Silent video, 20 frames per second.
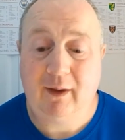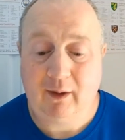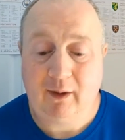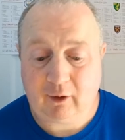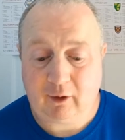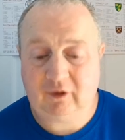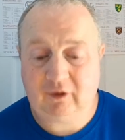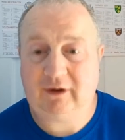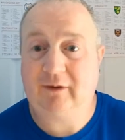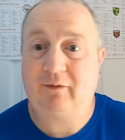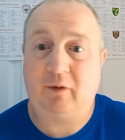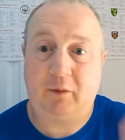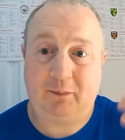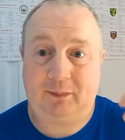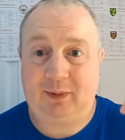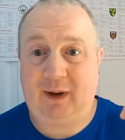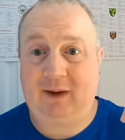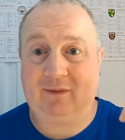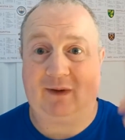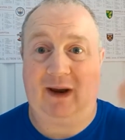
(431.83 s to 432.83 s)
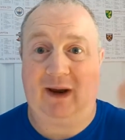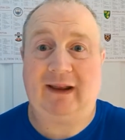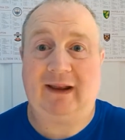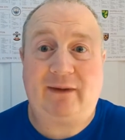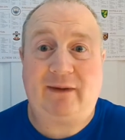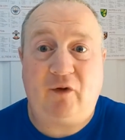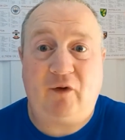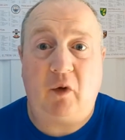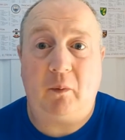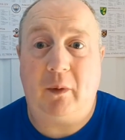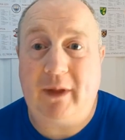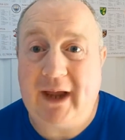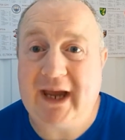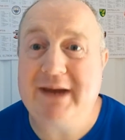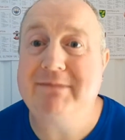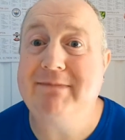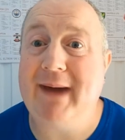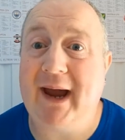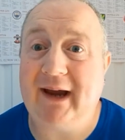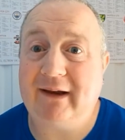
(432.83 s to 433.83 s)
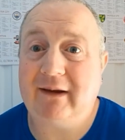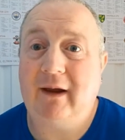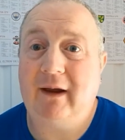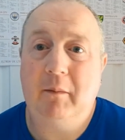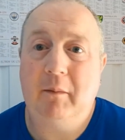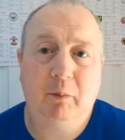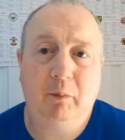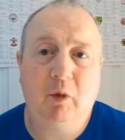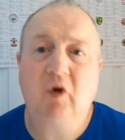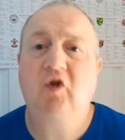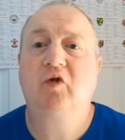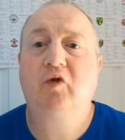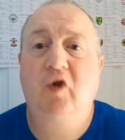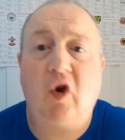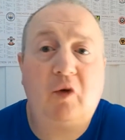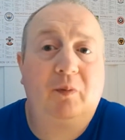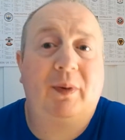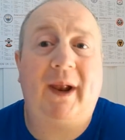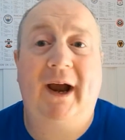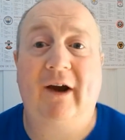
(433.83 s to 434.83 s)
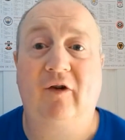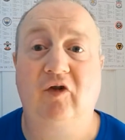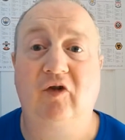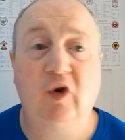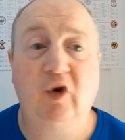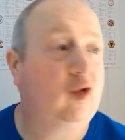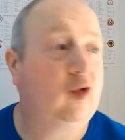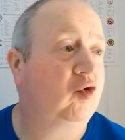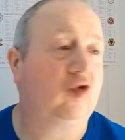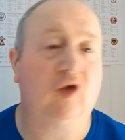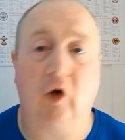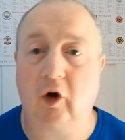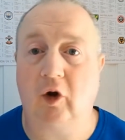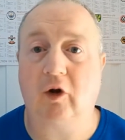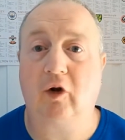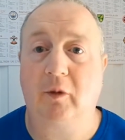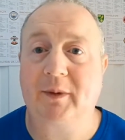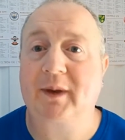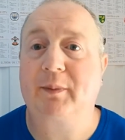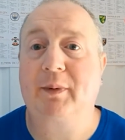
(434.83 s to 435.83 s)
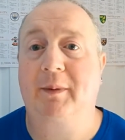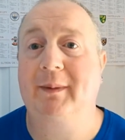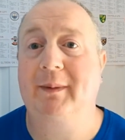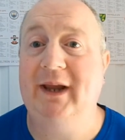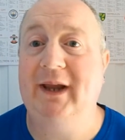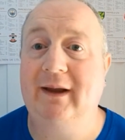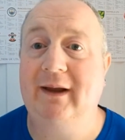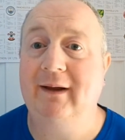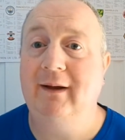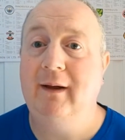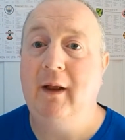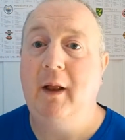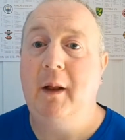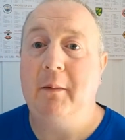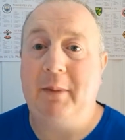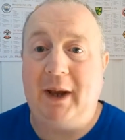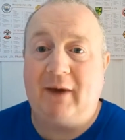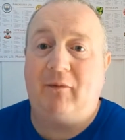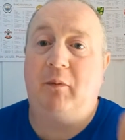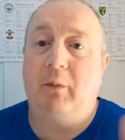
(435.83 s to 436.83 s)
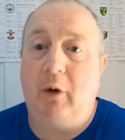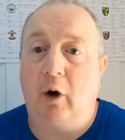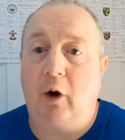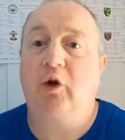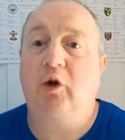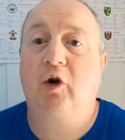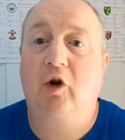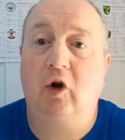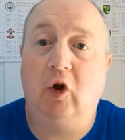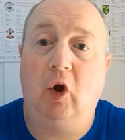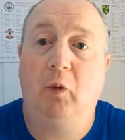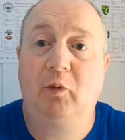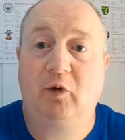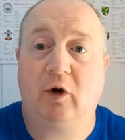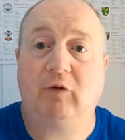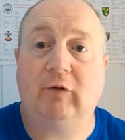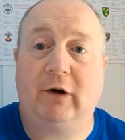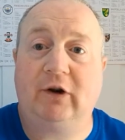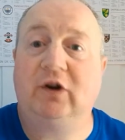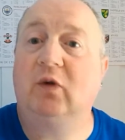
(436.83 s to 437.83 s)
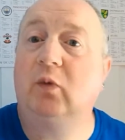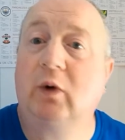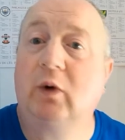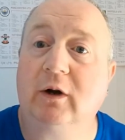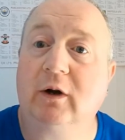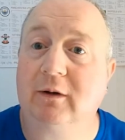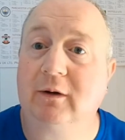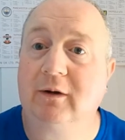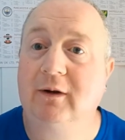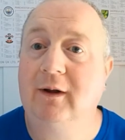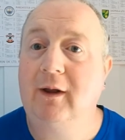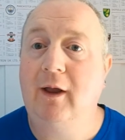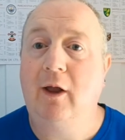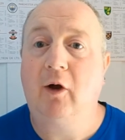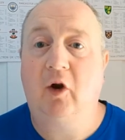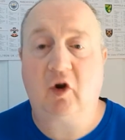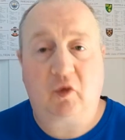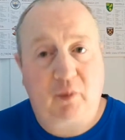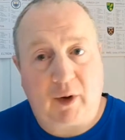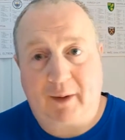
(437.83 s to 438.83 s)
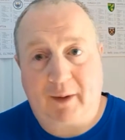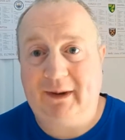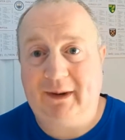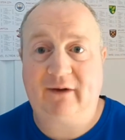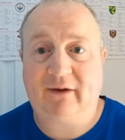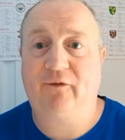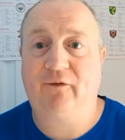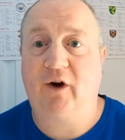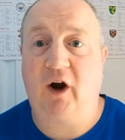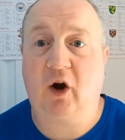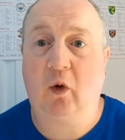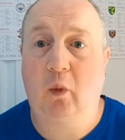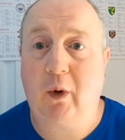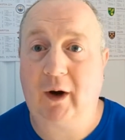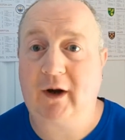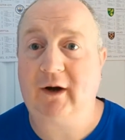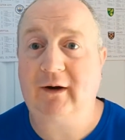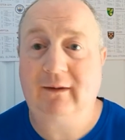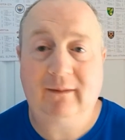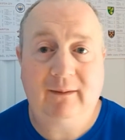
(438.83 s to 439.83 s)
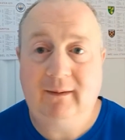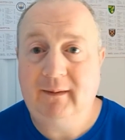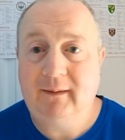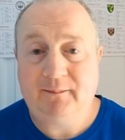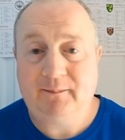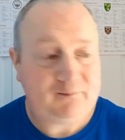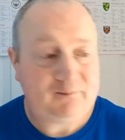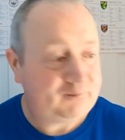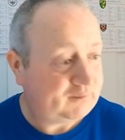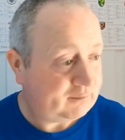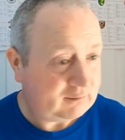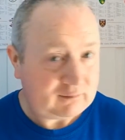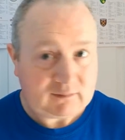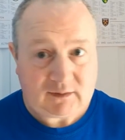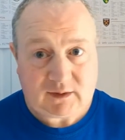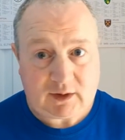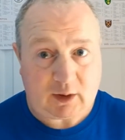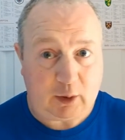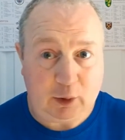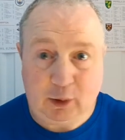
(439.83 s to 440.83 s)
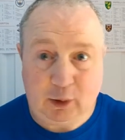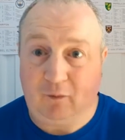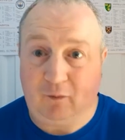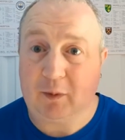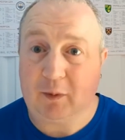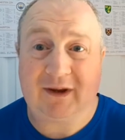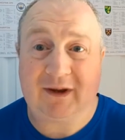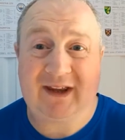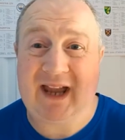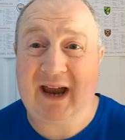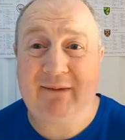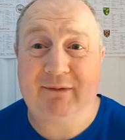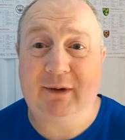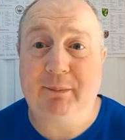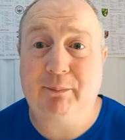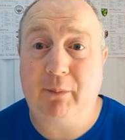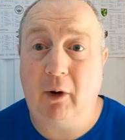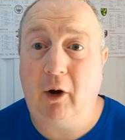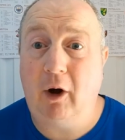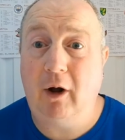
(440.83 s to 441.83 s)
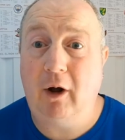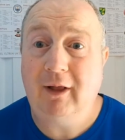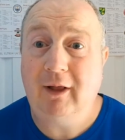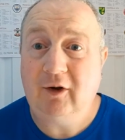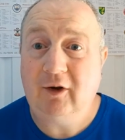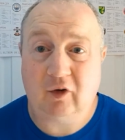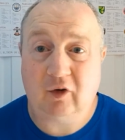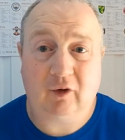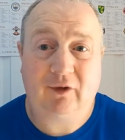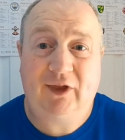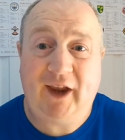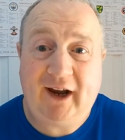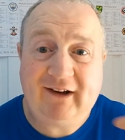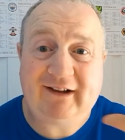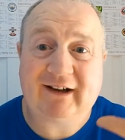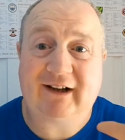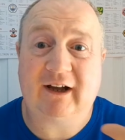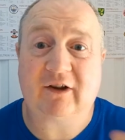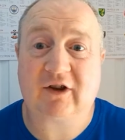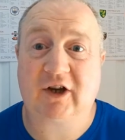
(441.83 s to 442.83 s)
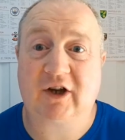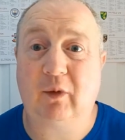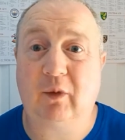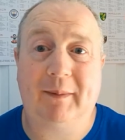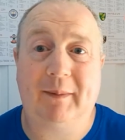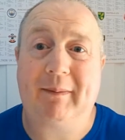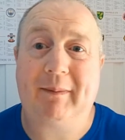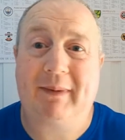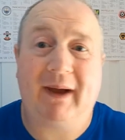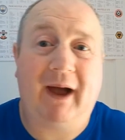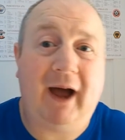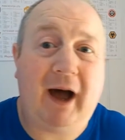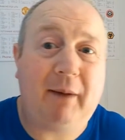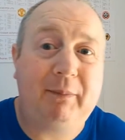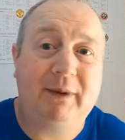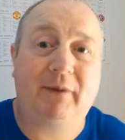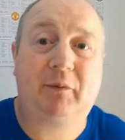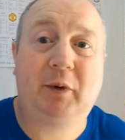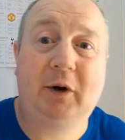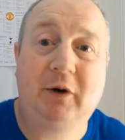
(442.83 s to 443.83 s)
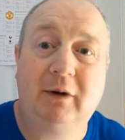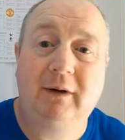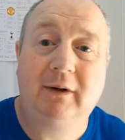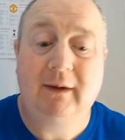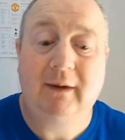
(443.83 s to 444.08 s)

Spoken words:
because he's from playing for elite football? He might. Most do players do struggle coming to the Premier League, playing from other clubs around the world, because the Premier League is far quicker. No more time in the ball. So things that got there will make the help of the food,